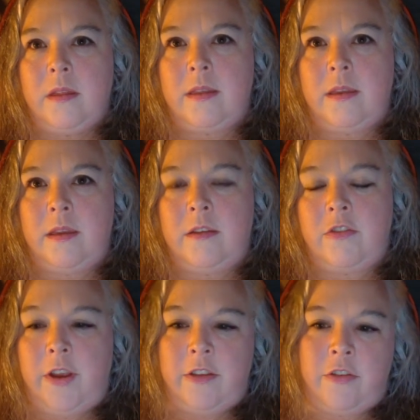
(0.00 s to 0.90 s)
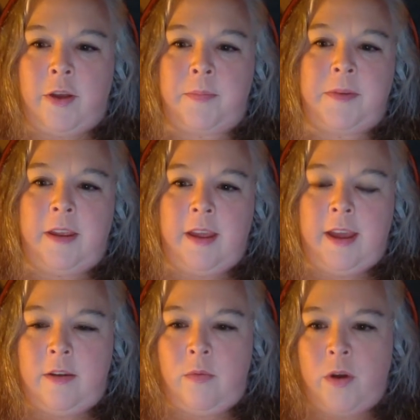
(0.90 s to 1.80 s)
the transcript. I
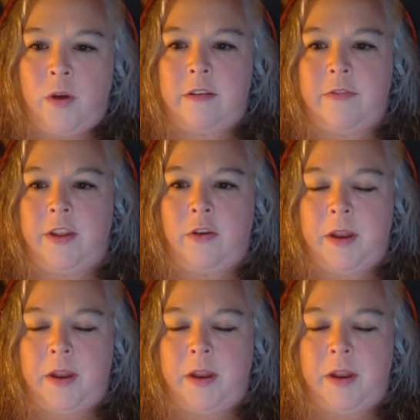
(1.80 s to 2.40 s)
didn't watch the video,